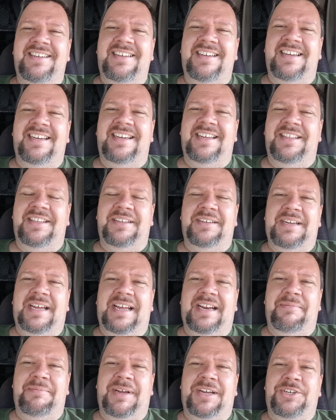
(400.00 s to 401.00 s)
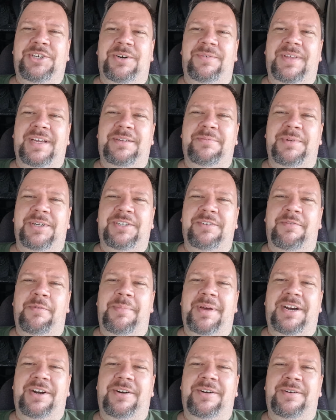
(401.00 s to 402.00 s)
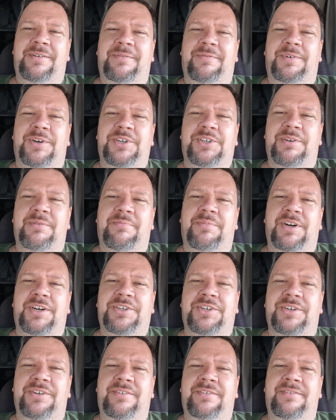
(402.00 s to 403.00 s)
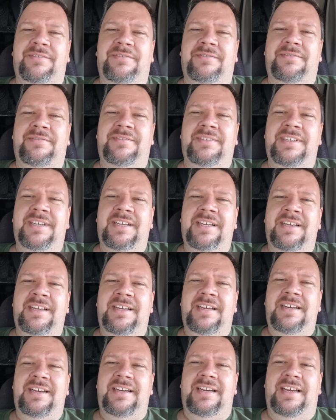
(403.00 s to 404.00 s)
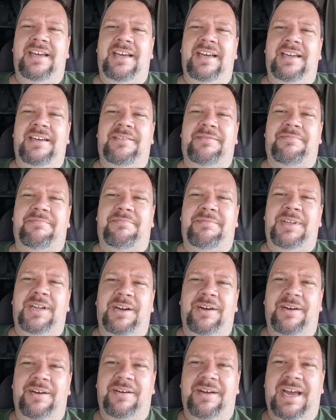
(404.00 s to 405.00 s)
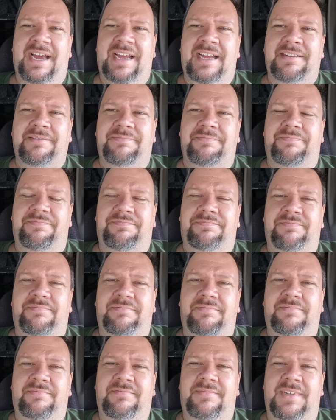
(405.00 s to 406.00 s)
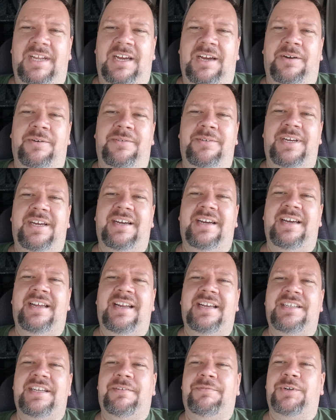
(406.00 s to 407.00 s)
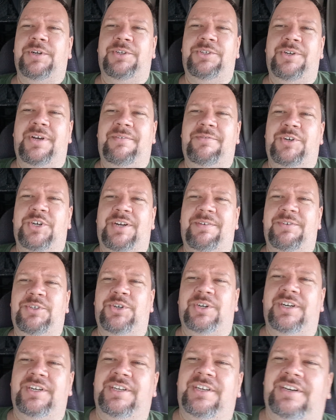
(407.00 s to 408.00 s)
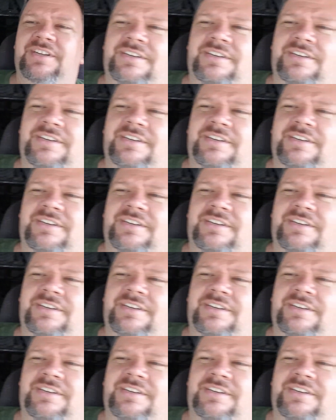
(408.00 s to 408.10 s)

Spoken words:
Yeah, I'm not sure if that's much of a better first impression. And, you know, oh, yeah, and as I've told you, I drive a truck, you